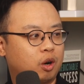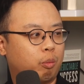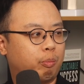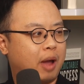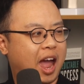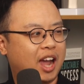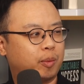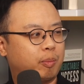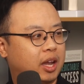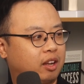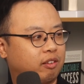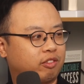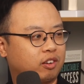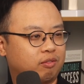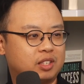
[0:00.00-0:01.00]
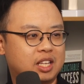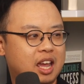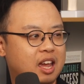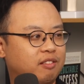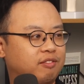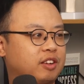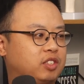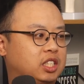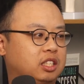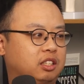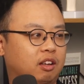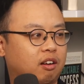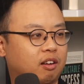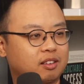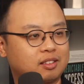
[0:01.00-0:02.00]
back pain for 10, 15
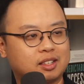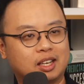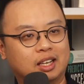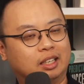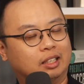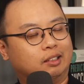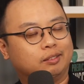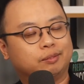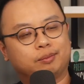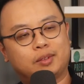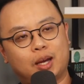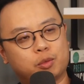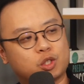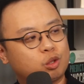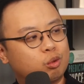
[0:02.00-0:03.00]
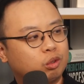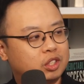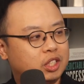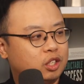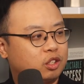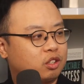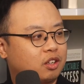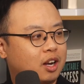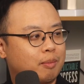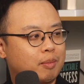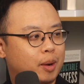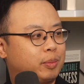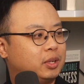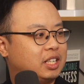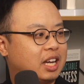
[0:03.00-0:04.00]
years. I'm a school teacher. I'm
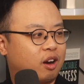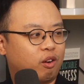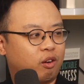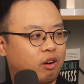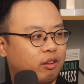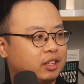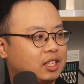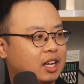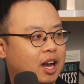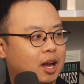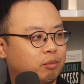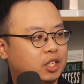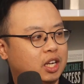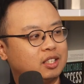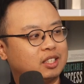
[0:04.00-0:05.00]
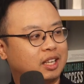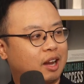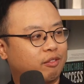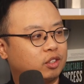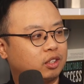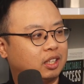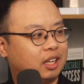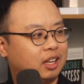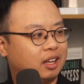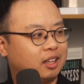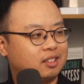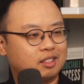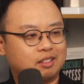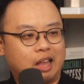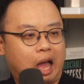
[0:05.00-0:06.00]
up and down all the time, chasing after
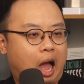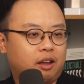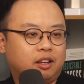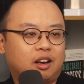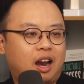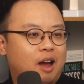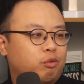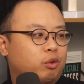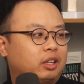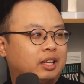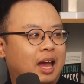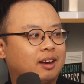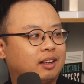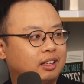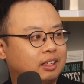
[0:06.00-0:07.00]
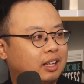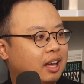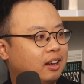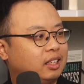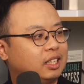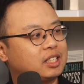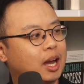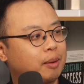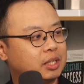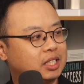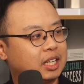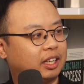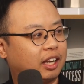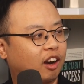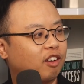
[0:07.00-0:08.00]
kids. I've really hadn't had any time to
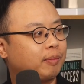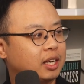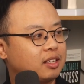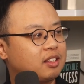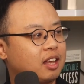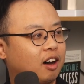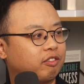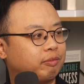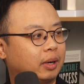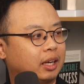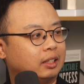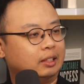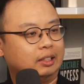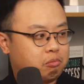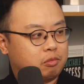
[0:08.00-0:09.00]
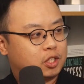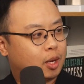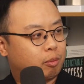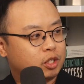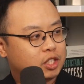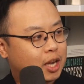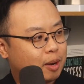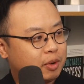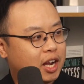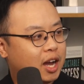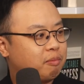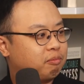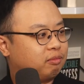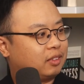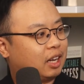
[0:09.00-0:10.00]
take care of myself, but summer's coming
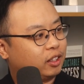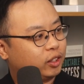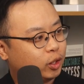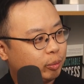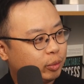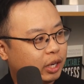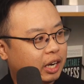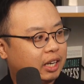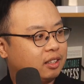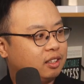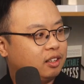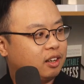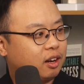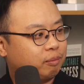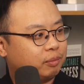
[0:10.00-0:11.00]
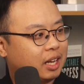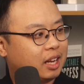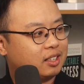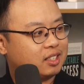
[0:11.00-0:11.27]
up, got a little break. I'm kind of